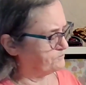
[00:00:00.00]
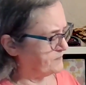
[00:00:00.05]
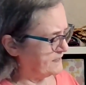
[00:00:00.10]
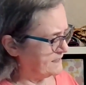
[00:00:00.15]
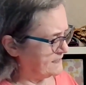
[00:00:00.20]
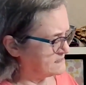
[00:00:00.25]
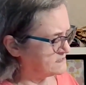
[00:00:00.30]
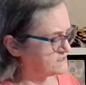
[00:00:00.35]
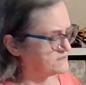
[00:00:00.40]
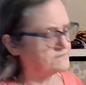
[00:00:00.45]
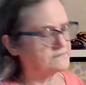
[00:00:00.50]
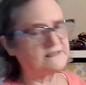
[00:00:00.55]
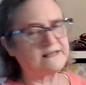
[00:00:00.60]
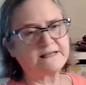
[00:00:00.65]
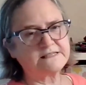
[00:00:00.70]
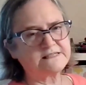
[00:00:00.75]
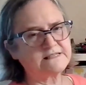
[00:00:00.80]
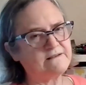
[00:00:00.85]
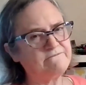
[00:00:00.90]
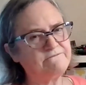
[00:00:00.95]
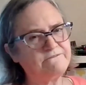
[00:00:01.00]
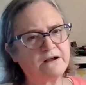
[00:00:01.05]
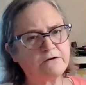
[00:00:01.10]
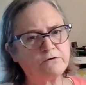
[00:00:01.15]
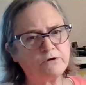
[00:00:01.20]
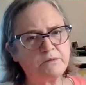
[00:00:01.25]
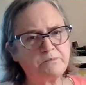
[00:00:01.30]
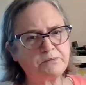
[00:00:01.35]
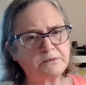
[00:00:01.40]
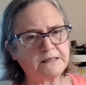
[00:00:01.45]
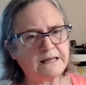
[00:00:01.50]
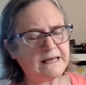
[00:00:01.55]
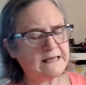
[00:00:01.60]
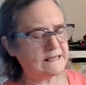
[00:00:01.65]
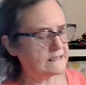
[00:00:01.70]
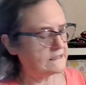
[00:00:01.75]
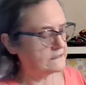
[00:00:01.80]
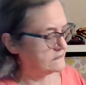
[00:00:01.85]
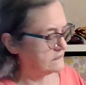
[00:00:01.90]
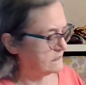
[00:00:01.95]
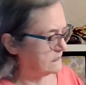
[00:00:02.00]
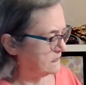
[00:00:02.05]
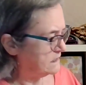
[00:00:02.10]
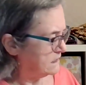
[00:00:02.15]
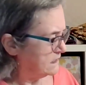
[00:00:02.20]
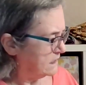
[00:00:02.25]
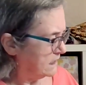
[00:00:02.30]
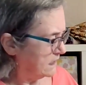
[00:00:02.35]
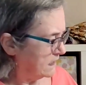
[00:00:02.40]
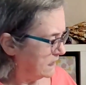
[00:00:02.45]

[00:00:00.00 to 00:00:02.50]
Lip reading: piece. Like I said, very plain.